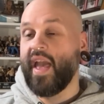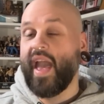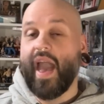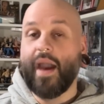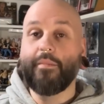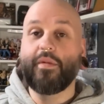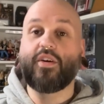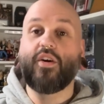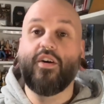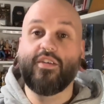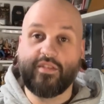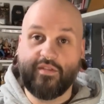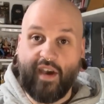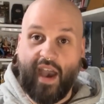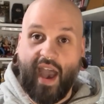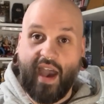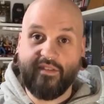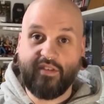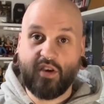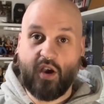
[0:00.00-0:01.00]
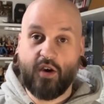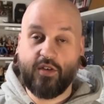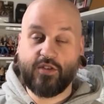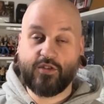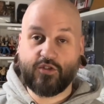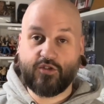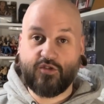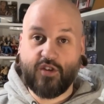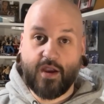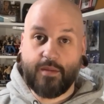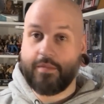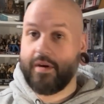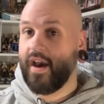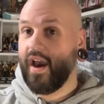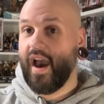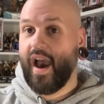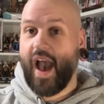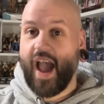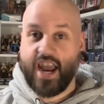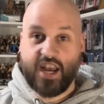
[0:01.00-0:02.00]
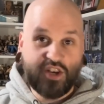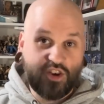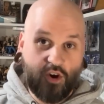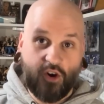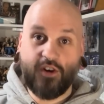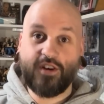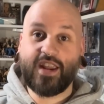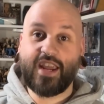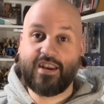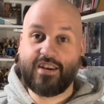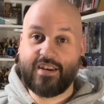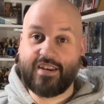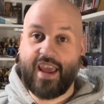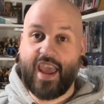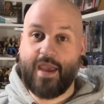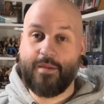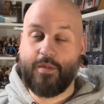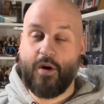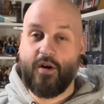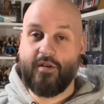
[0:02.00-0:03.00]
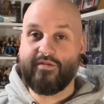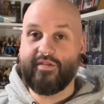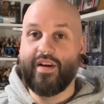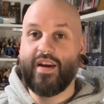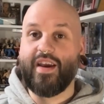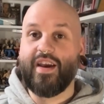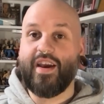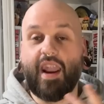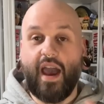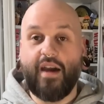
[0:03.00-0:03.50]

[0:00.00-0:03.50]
And because of having all this grip, I don't need to tape over it.